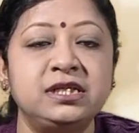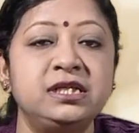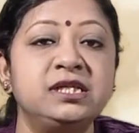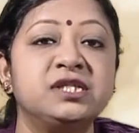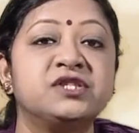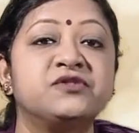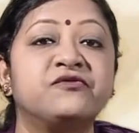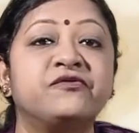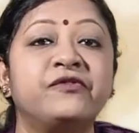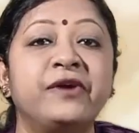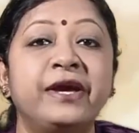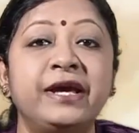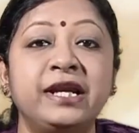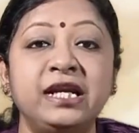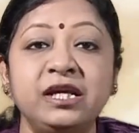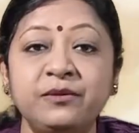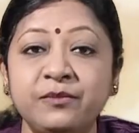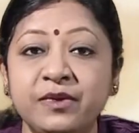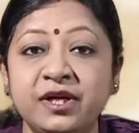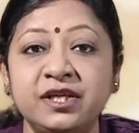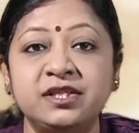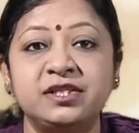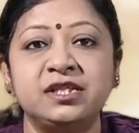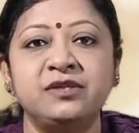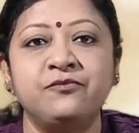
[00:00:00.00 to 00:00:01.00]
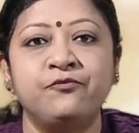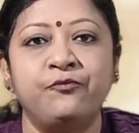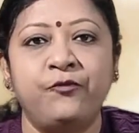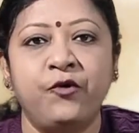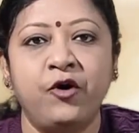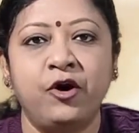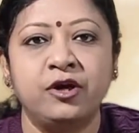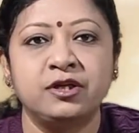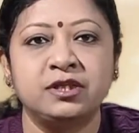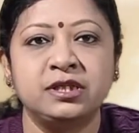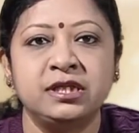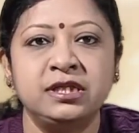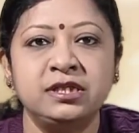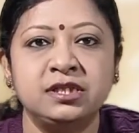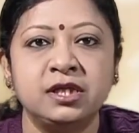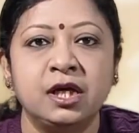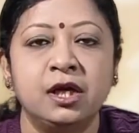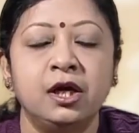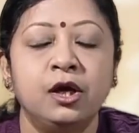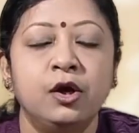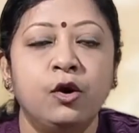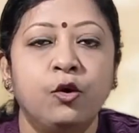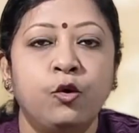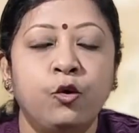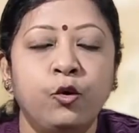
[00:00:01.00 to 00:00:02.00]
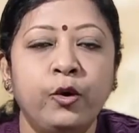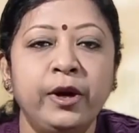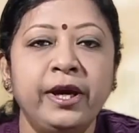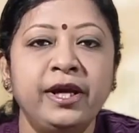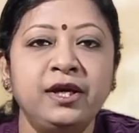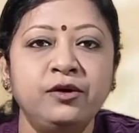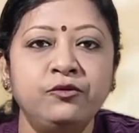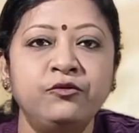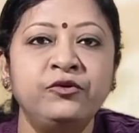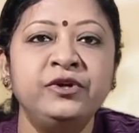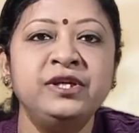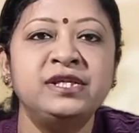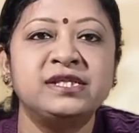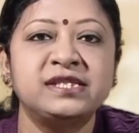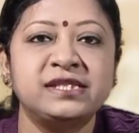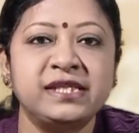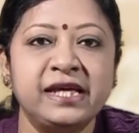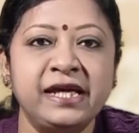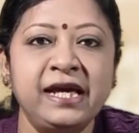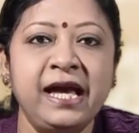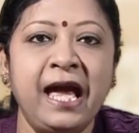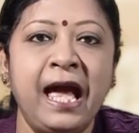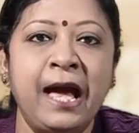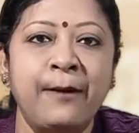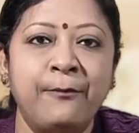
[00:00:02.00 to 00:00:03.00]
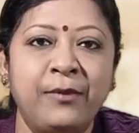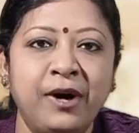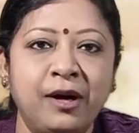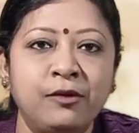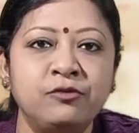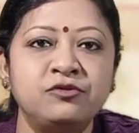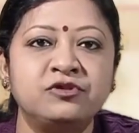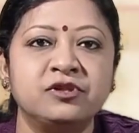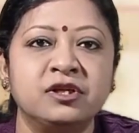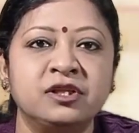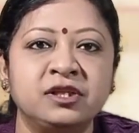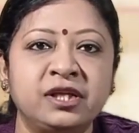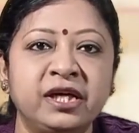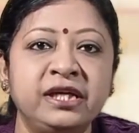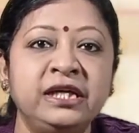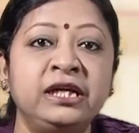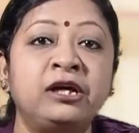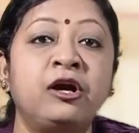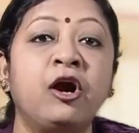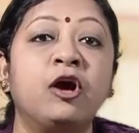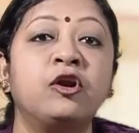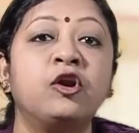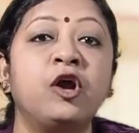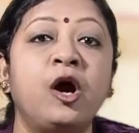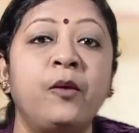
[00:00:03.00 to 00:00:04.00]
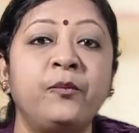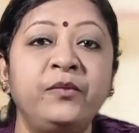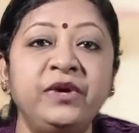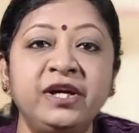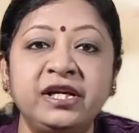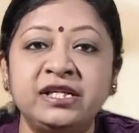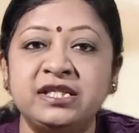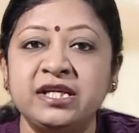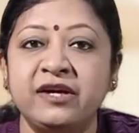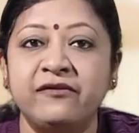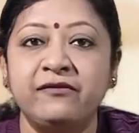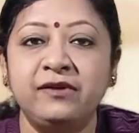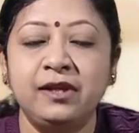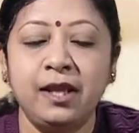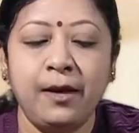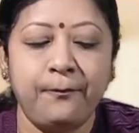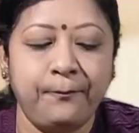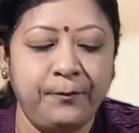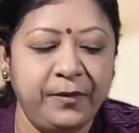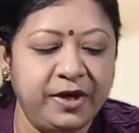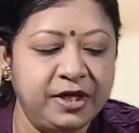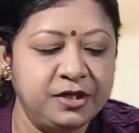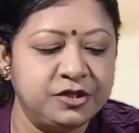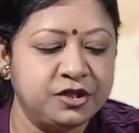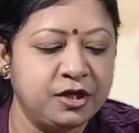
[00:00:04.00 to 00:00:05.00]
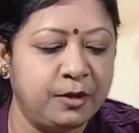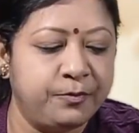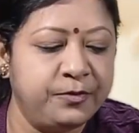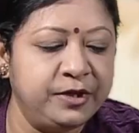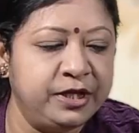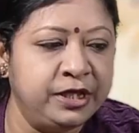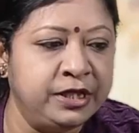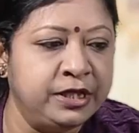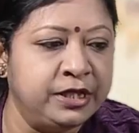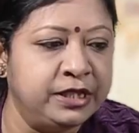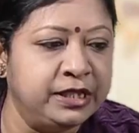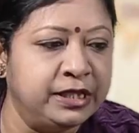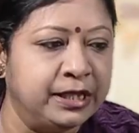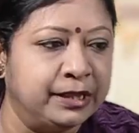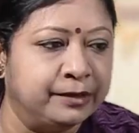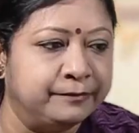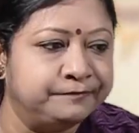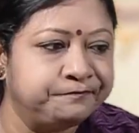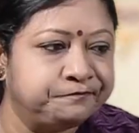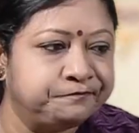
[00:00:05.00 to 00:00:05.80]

is very much important when we say about the economic development of India.